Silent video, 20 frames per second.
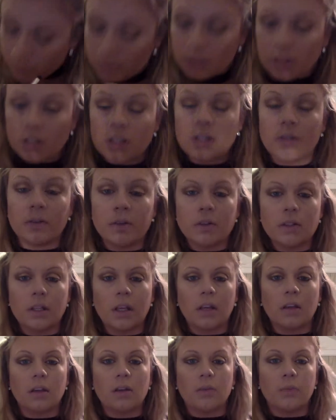it just feels
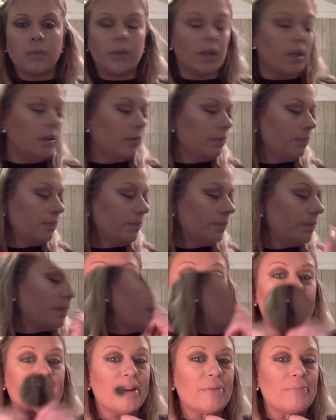incomplete.
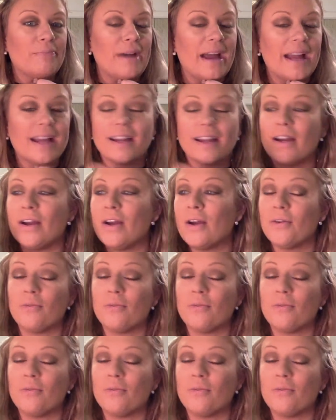And I'm back